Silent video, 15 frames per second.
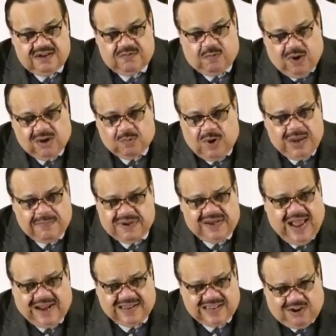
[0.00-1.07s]
One way, but
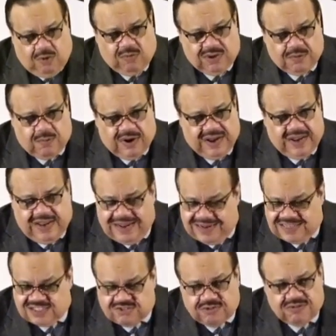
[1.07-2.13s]
not the only way,
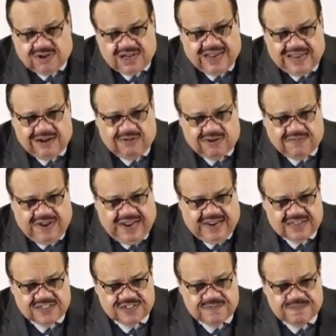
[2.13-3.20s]
is through the laying on of
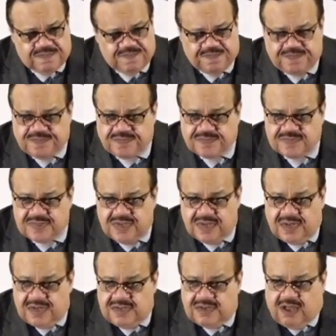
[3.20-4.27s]
hands.
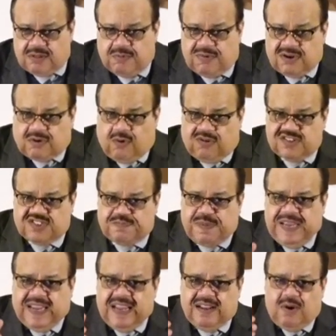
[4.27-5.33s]
Another one, of course,
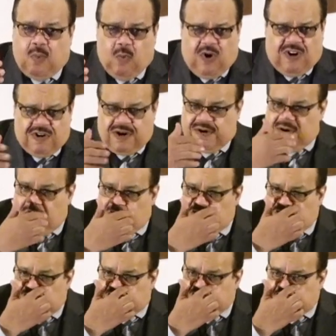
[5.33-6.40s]
speaking the word
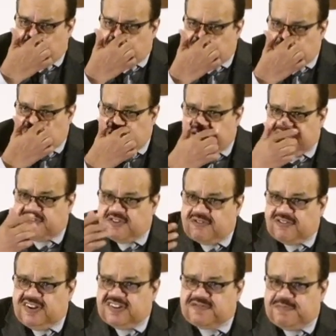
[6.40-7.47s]
over yourself. And so
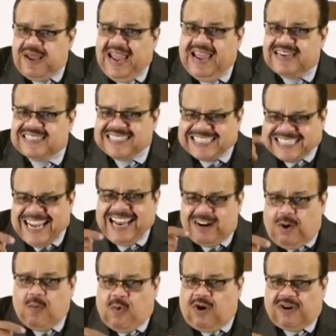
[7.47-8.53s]
this man sent
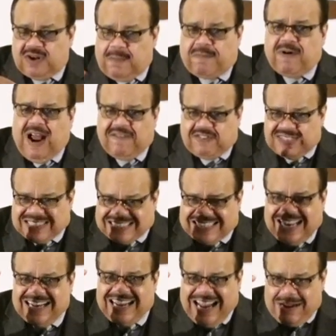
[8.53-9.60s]
a word. The prophet
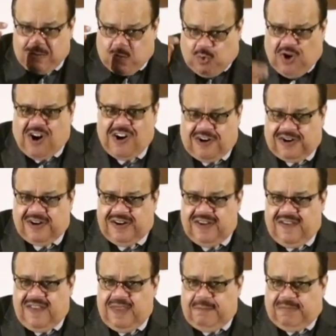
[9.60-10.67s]
sent a word.
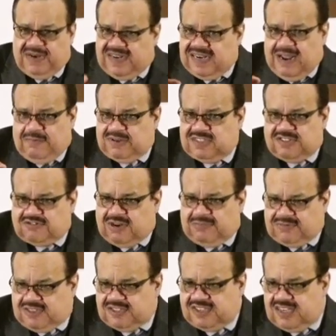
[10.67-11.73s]
But isn't that what the
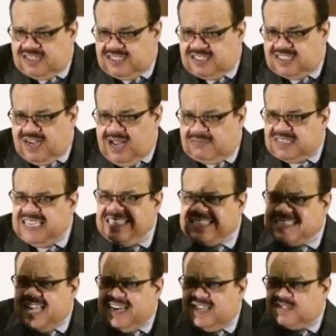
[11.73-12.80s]
scripture says in Psalms? He
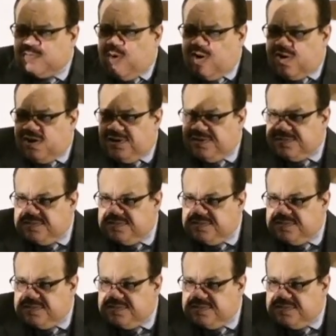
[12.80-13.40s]
sent his word